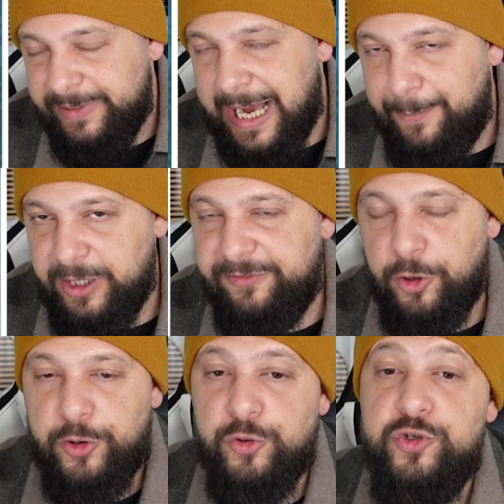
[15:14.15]
Napoli for
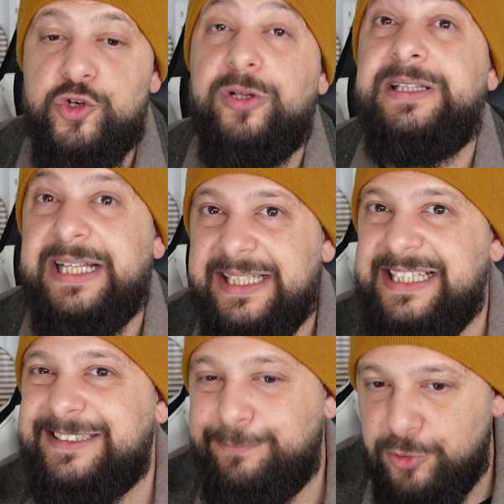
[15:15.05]
Oruncio that
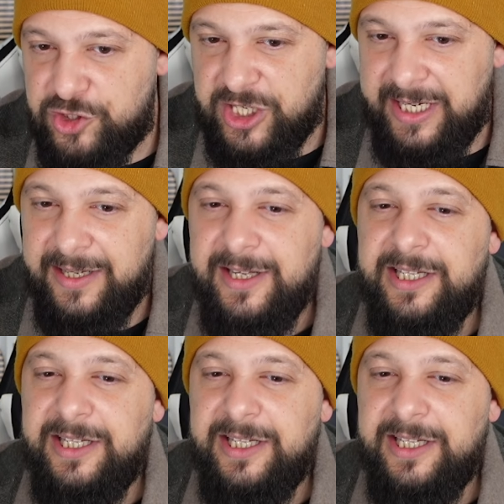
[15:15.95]
is pushing.